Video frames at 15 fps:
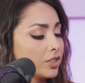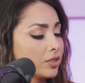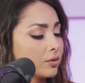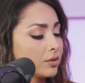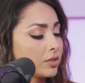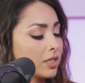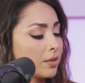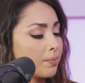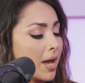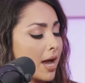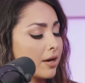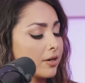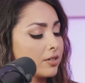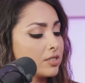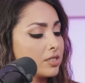so let's say
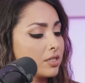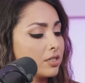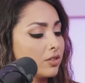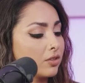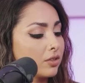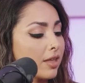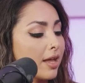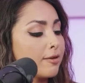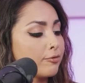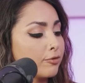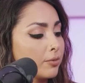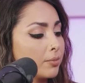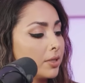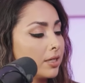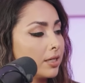patterns in your life
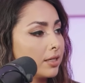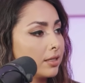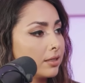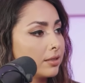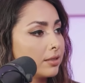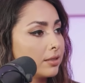repeating.